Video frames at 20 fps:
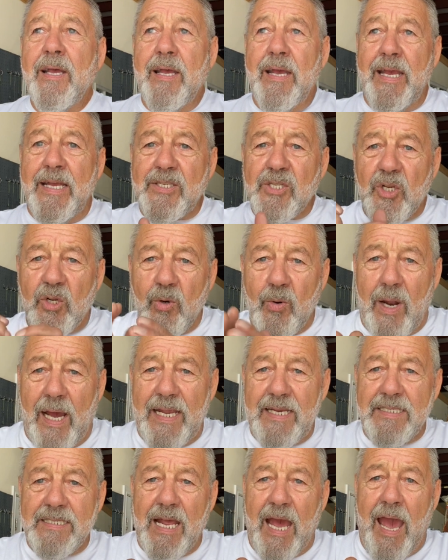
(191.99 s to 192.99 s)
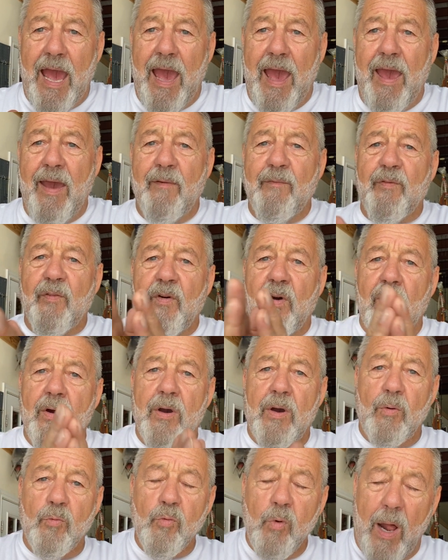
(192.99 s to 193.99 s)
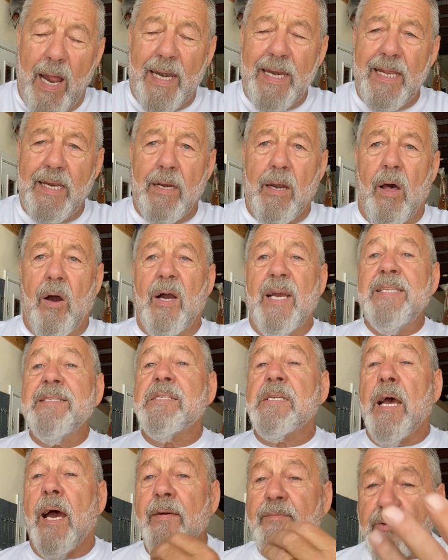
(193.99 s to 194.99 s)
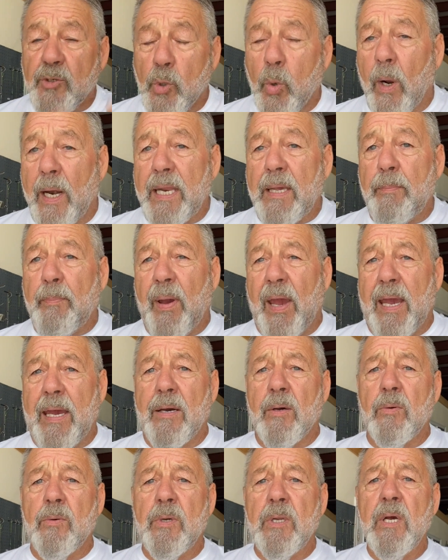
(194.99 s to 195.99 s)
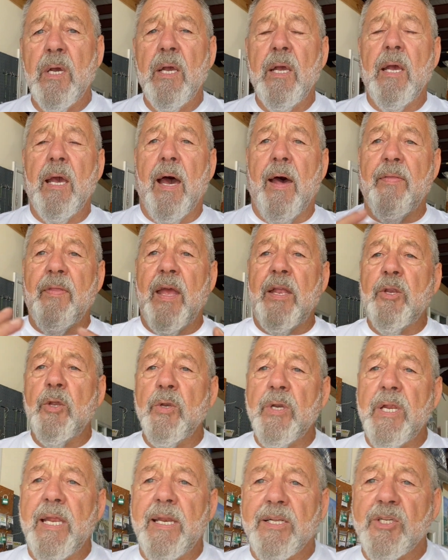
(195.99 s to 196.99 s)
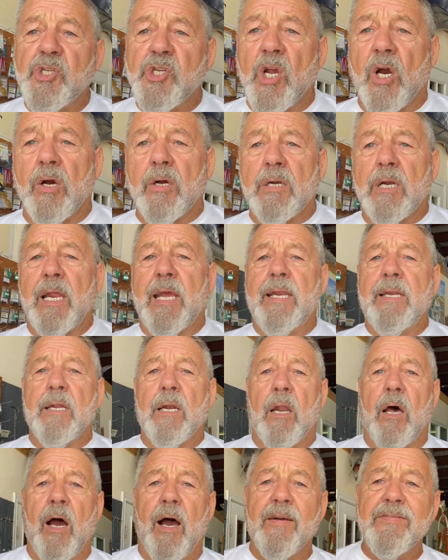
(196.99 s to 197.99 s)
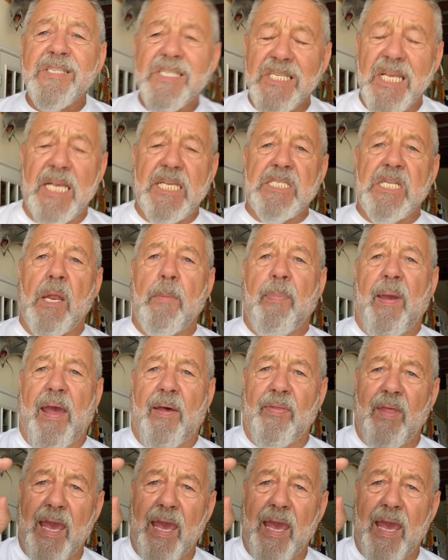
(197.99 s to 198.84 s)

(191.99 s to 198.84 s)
it's great to have run-in lines, so 20 pound, and then you need a shock leader like a 60 pound.